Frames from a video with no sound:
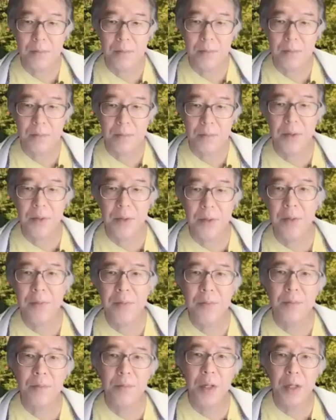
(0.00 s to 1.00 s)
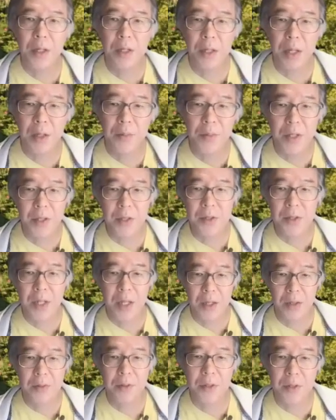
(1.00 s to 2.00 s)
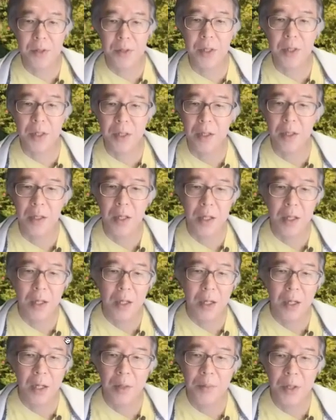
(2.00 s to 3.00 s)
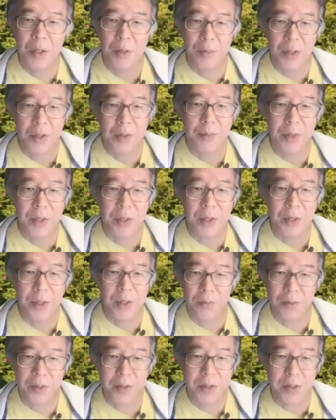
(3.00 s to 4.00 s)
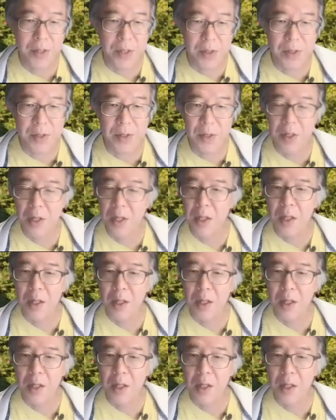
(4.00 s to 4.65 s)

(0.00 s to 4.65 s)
Hi everyone, my name is Tasaki. I'm a mathematical physicist.